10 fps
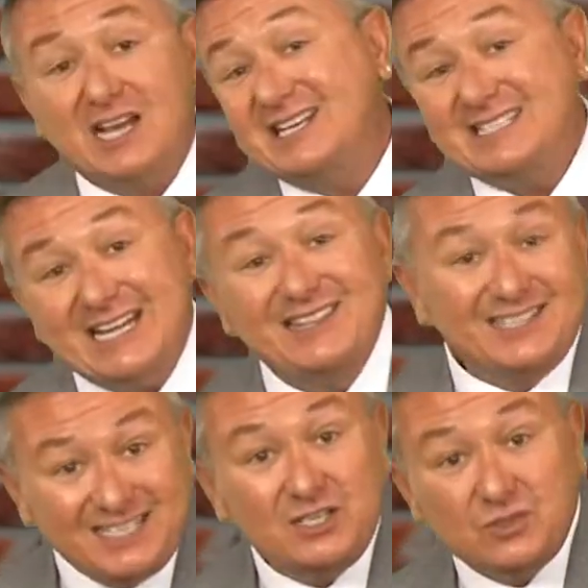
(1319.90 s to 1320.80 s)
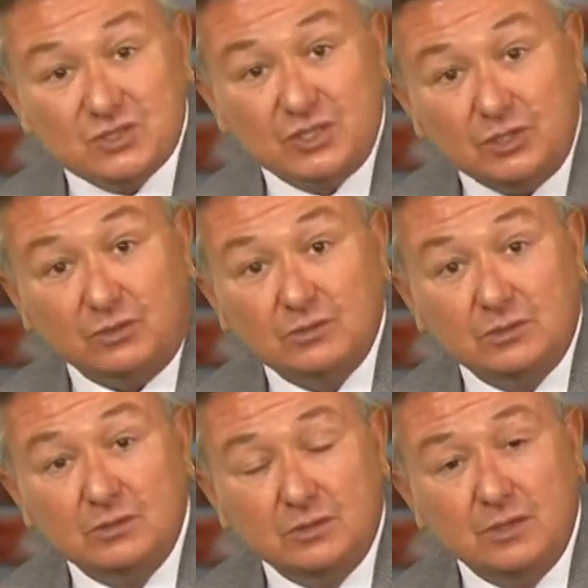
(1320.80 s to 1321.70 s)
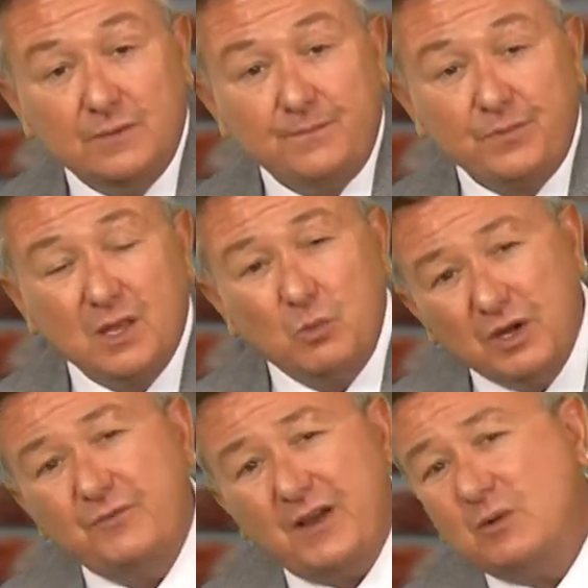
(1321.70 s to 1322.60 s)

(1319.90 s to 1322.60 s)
I sent the deals to you. What if I